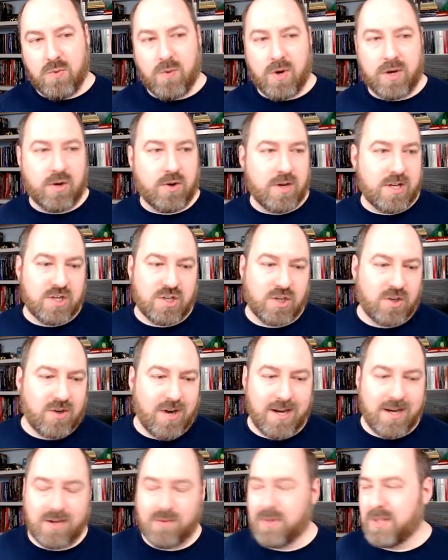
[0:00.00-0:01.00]
where you're
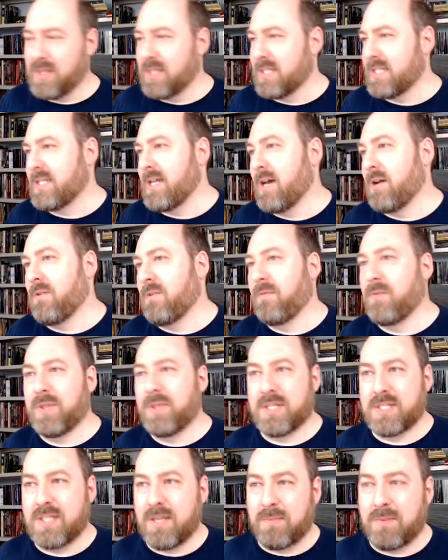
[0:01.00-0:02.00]
integrated with the self, with
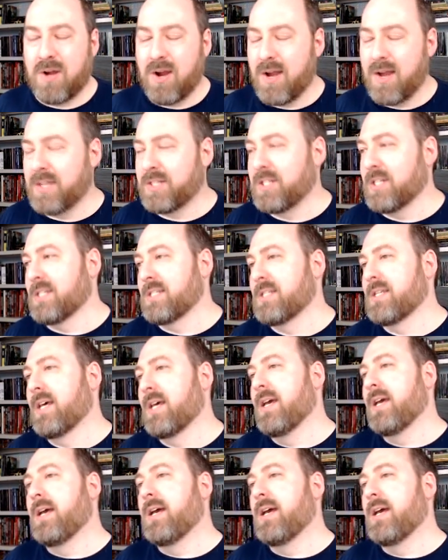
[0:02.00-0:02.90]
the subconscious,